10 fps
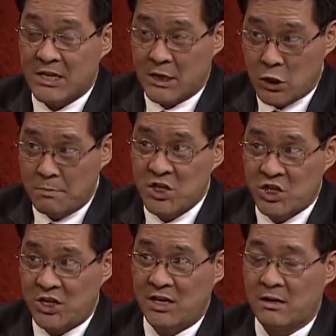It's a little
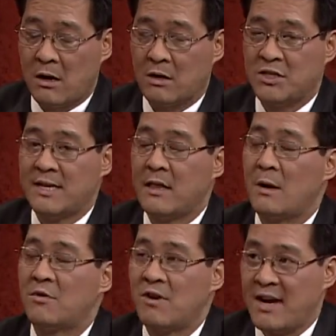machine called
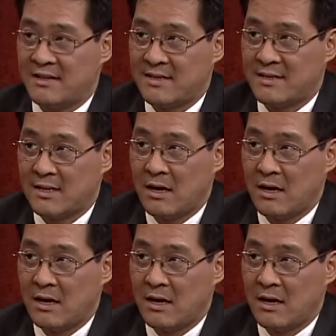telomerase.